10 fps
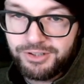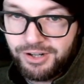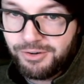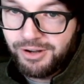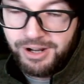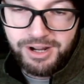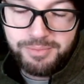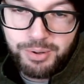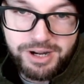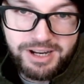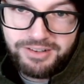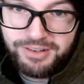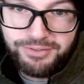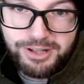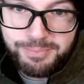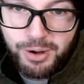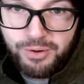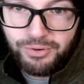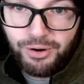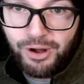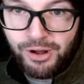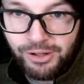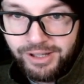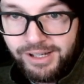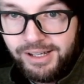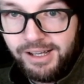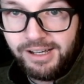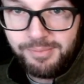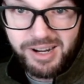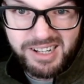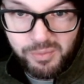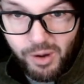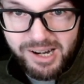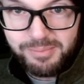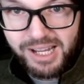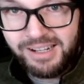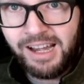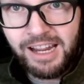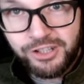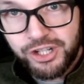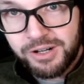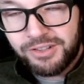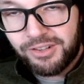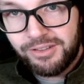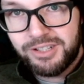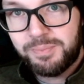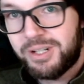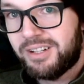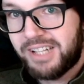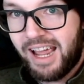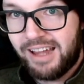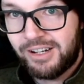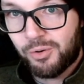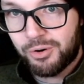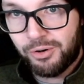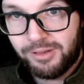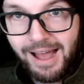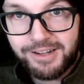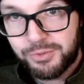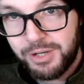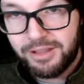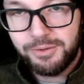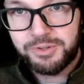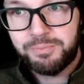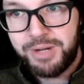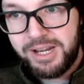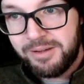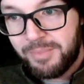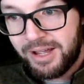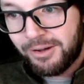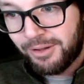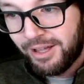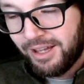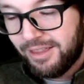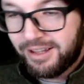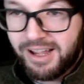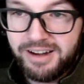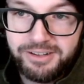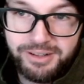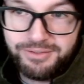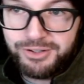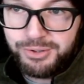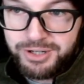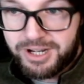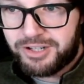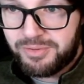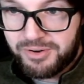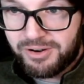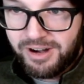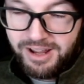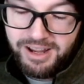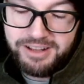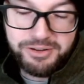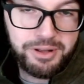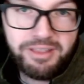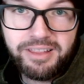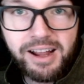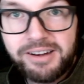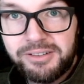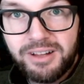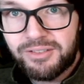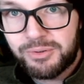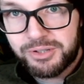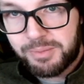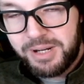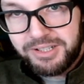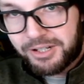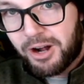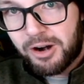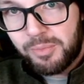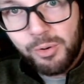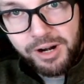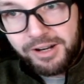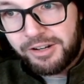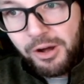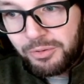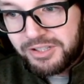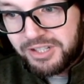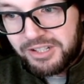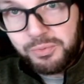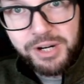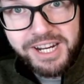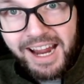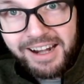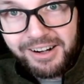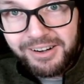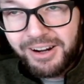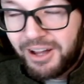So pretty easy flip overall. I did wind up getting insurance on this because I had an order last week that was media mail that got delivered to a customer, and the only thing that got delivered was a piece of cardboard and a note that says, "We care.